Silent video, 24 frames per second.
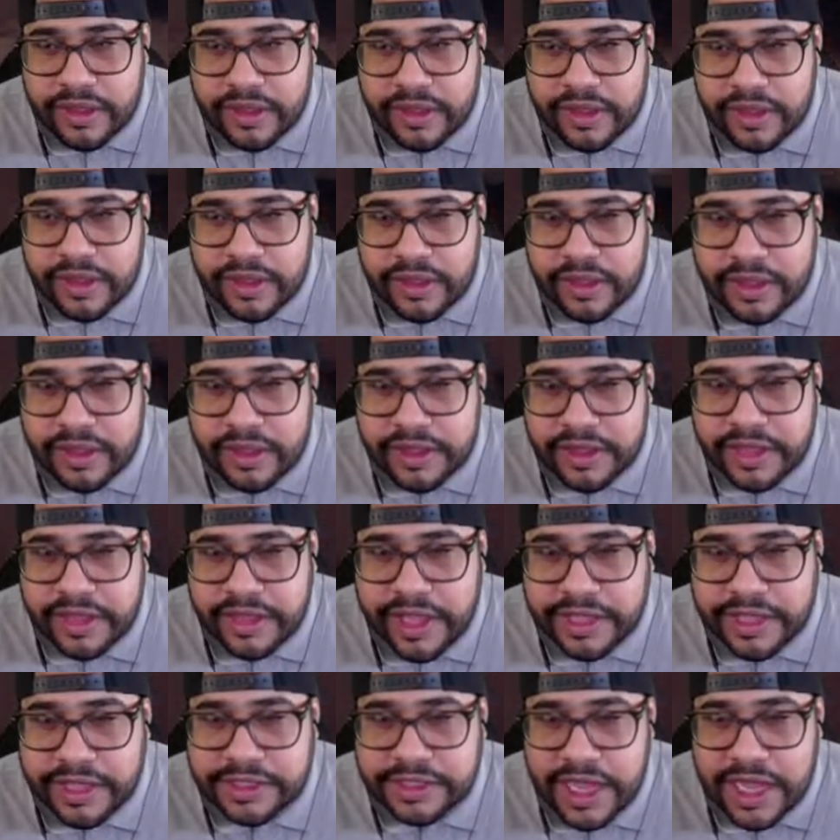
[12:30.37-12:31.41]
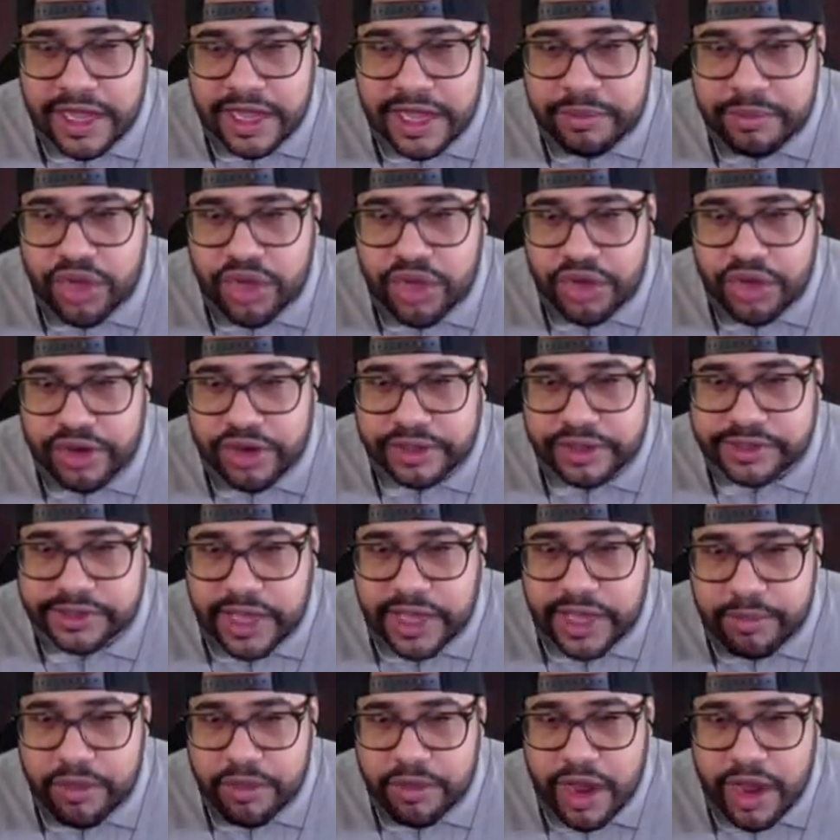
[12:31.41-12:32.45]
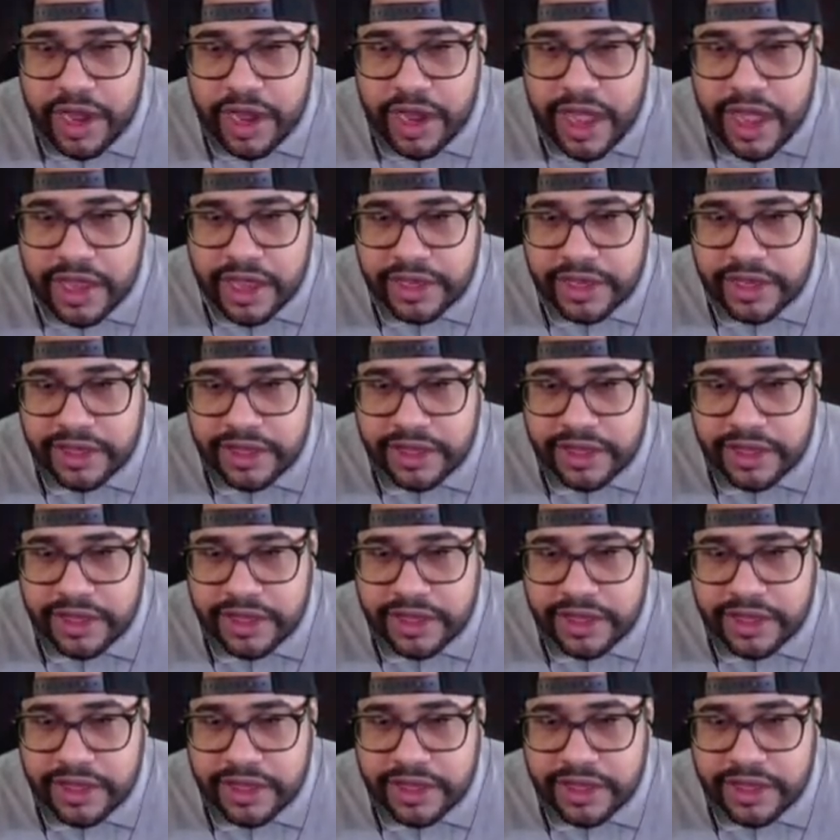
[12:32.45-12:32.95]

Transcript: In the daytime, you're a samurai, and in the